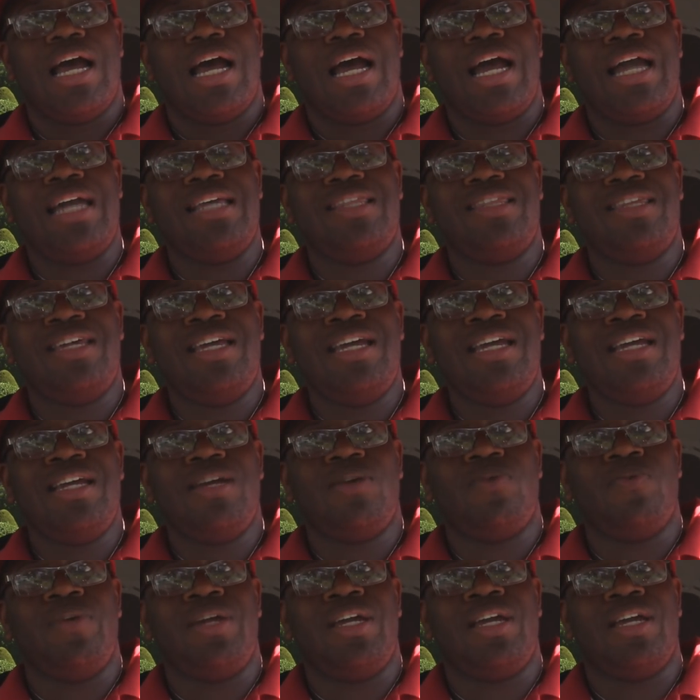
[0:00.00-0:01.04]
I
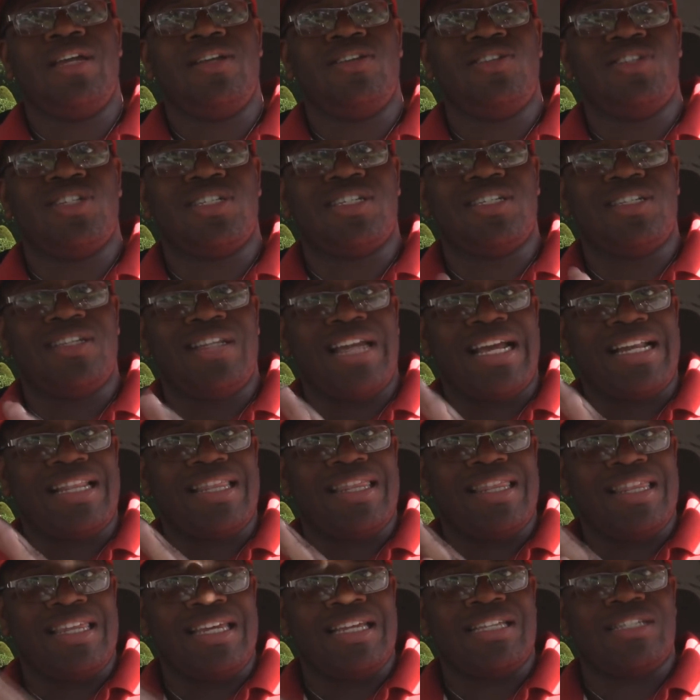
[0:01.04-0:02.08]
think we can just let
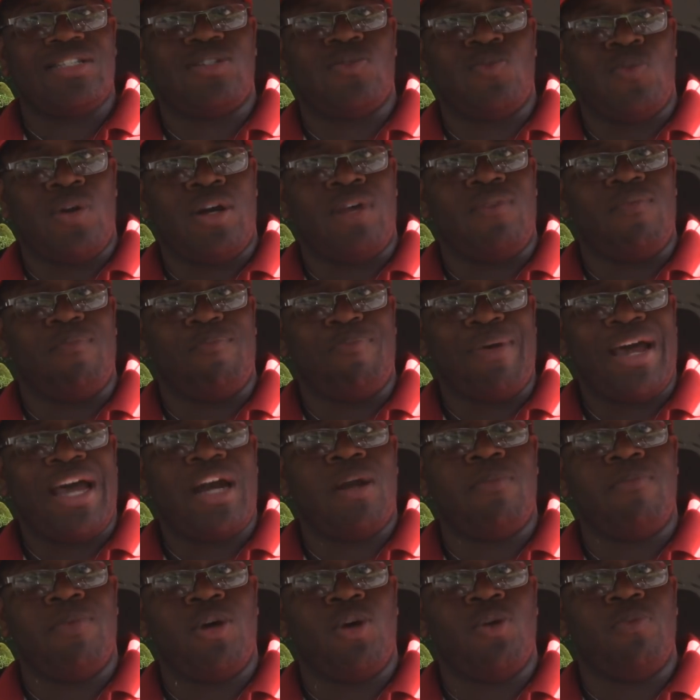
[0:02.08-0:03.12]
this one,
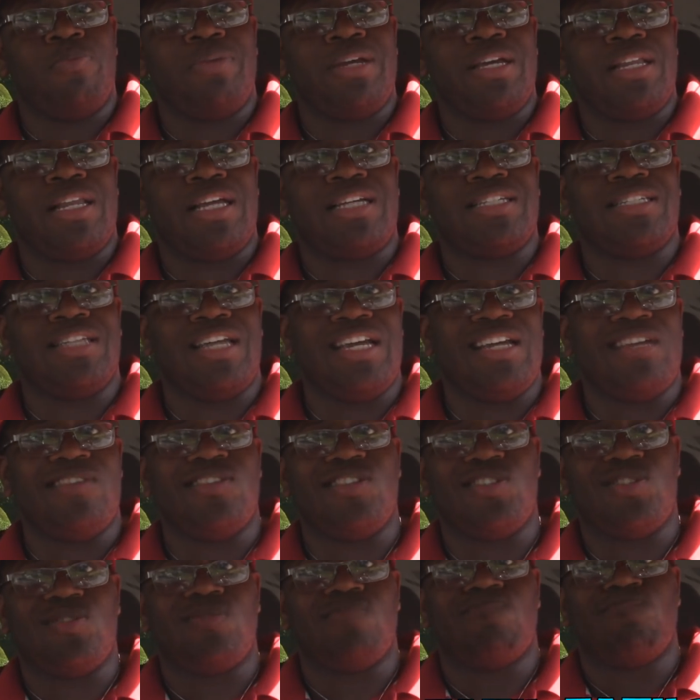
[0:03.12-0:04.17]
Battle Mode, be like, say,
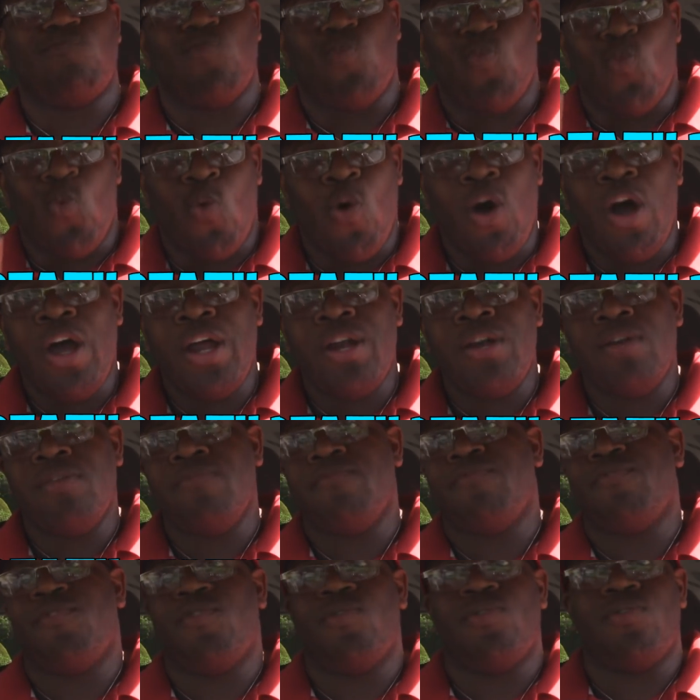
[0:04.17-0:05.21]
just
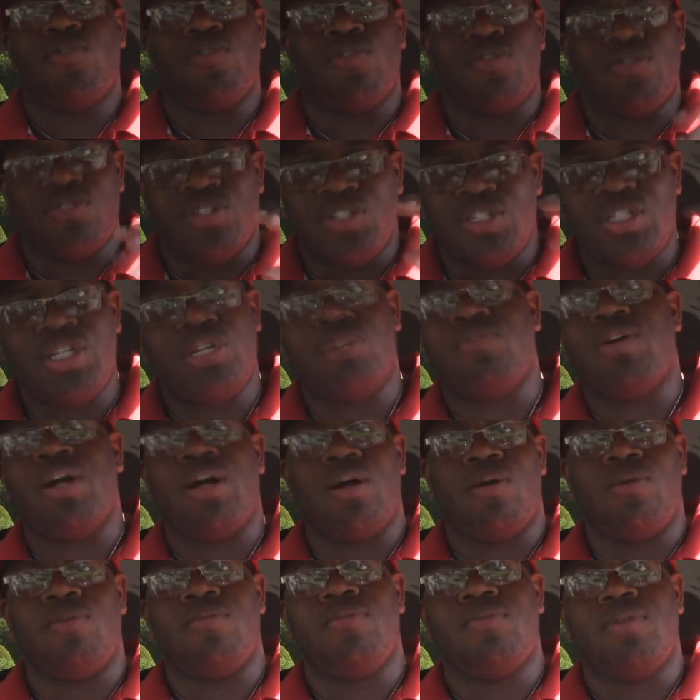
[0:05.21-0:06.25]

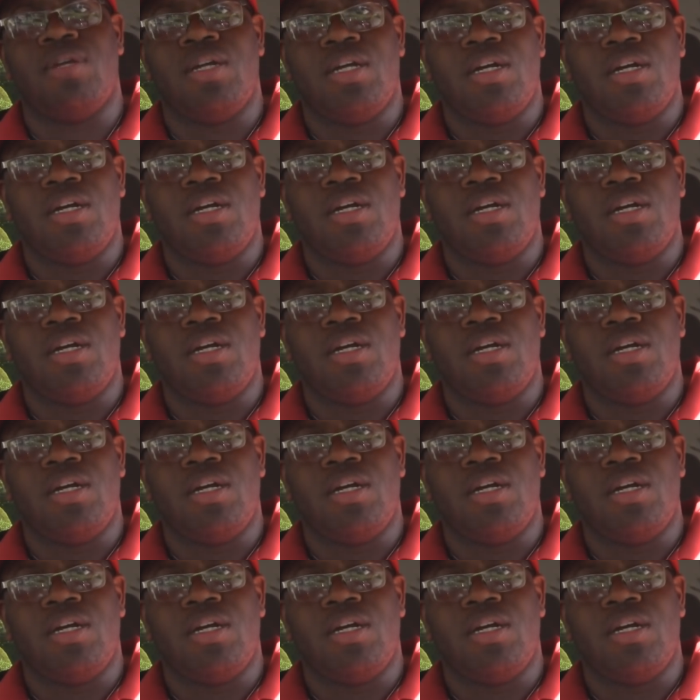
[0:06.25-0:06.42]
1-0.